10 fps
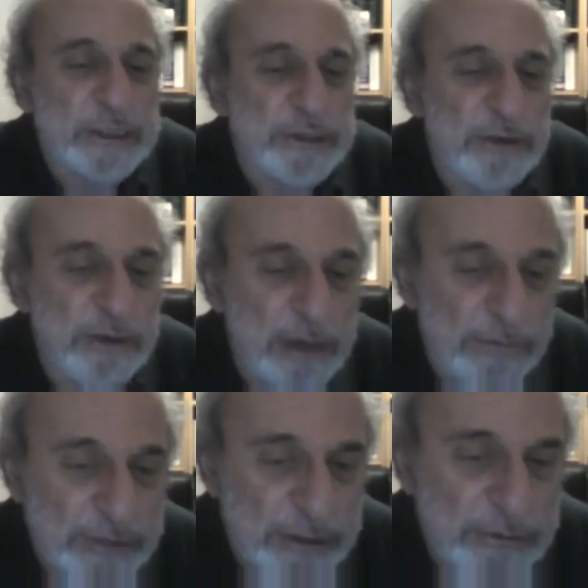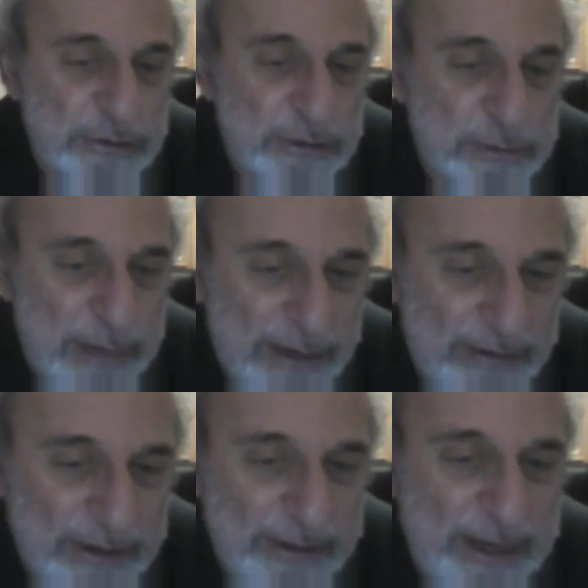thrown off his whole Jewish
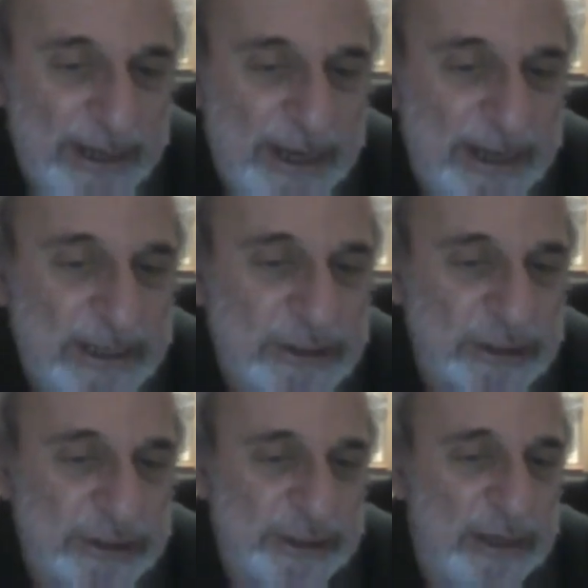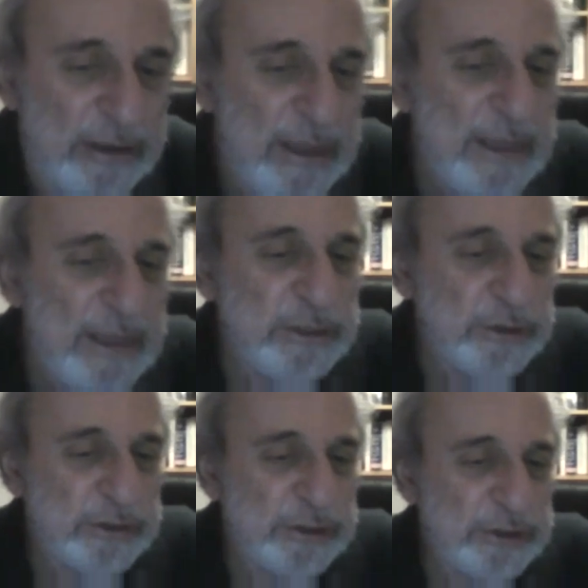background, and he's just, you know, this
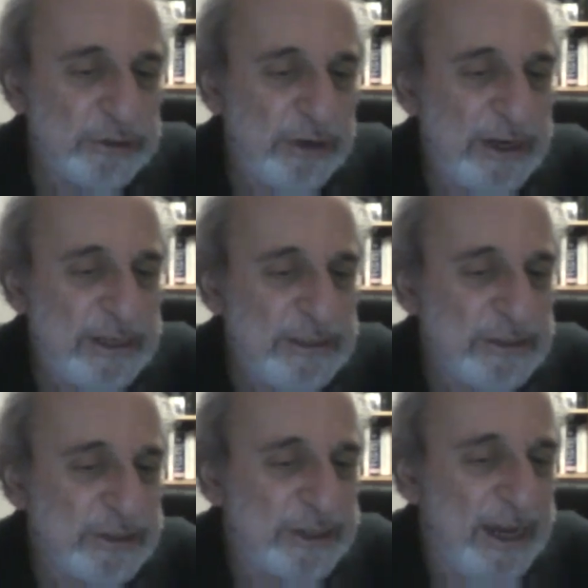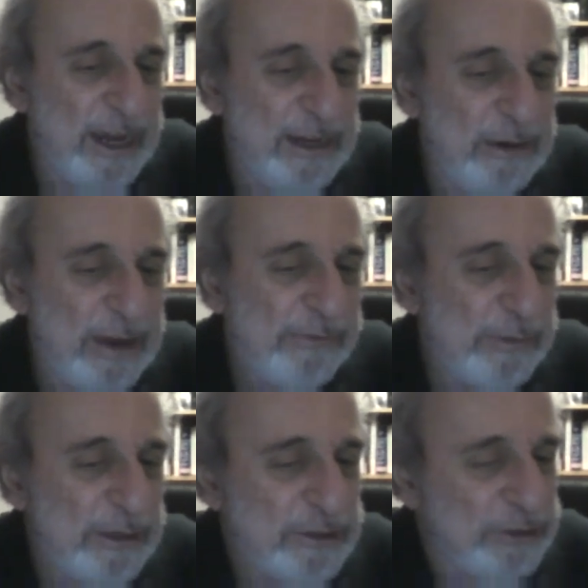strange guy who
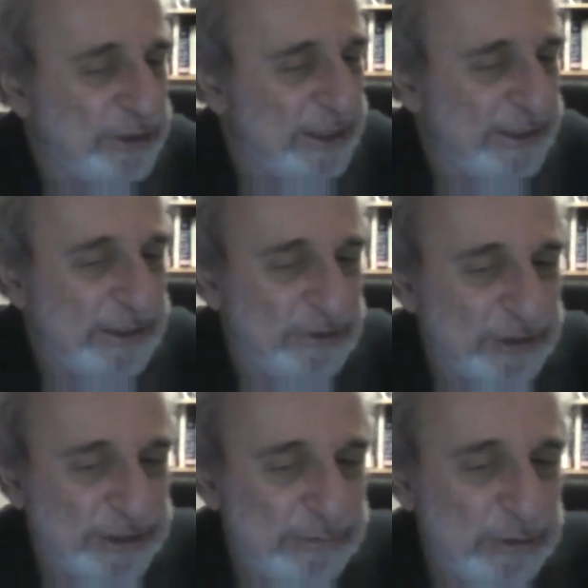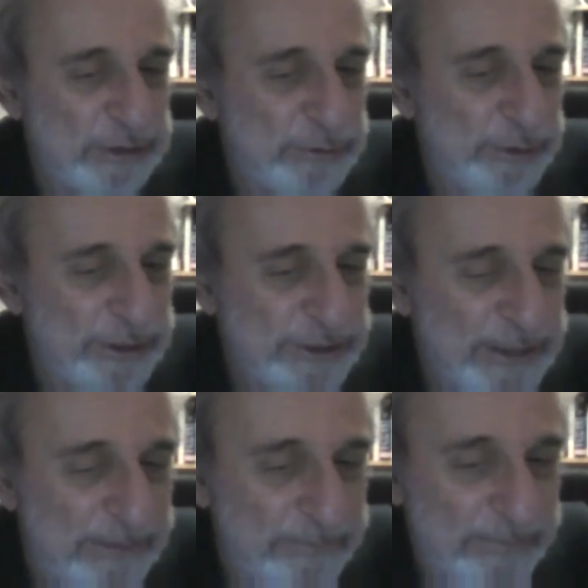everybody should take an interest in because of what he's done.